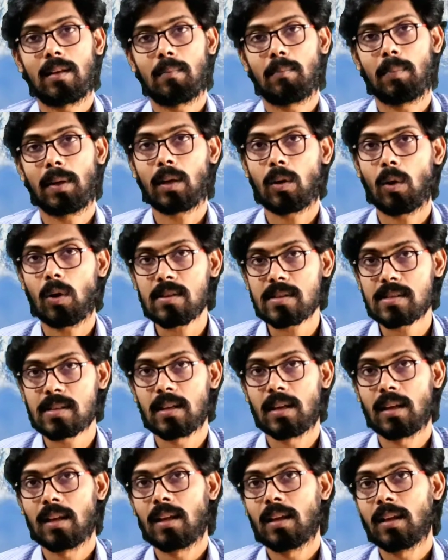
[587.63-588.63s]
because
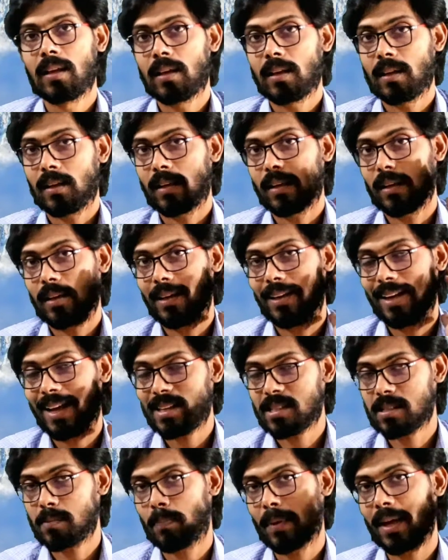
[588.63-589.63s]

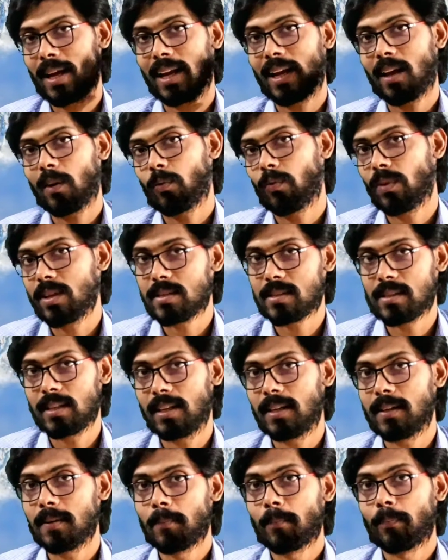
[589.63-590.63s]
last para we
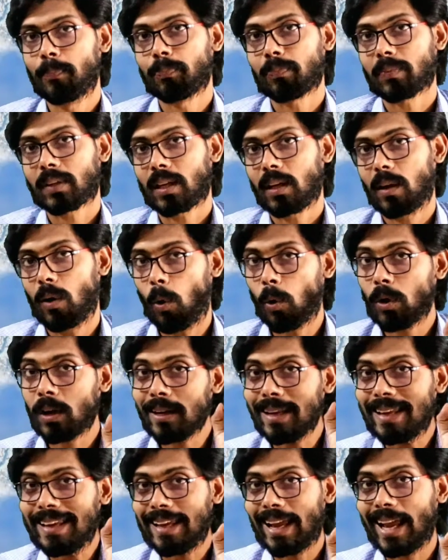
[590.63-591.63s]
said
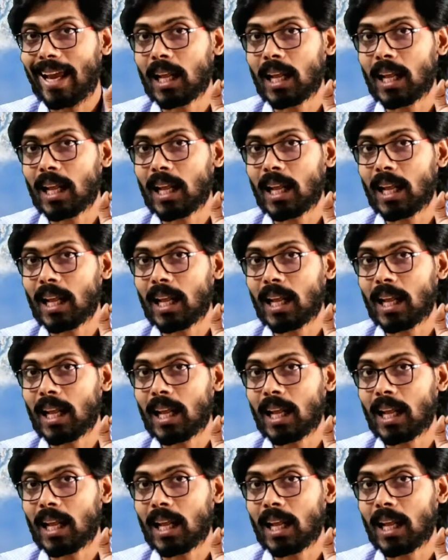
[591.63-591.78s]
only